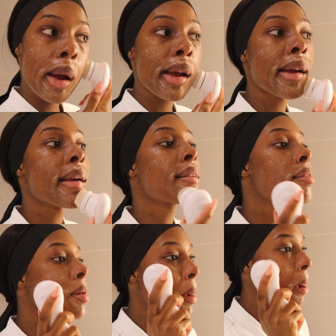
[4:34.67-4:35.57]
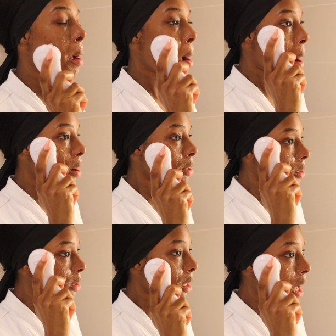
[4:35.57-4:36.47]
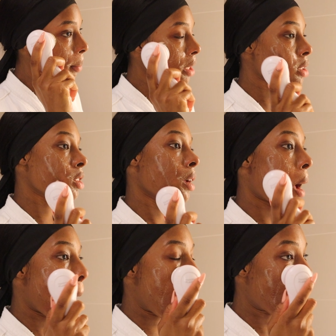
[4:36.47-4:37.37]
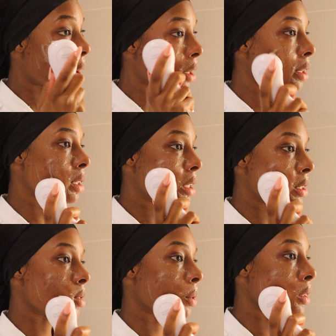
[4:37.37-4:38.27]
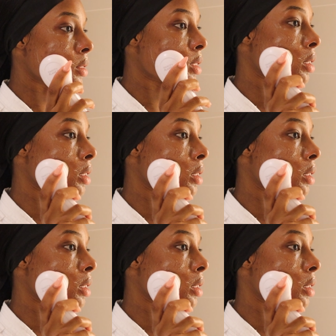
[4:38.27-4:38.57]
And I'm not sure how good this works.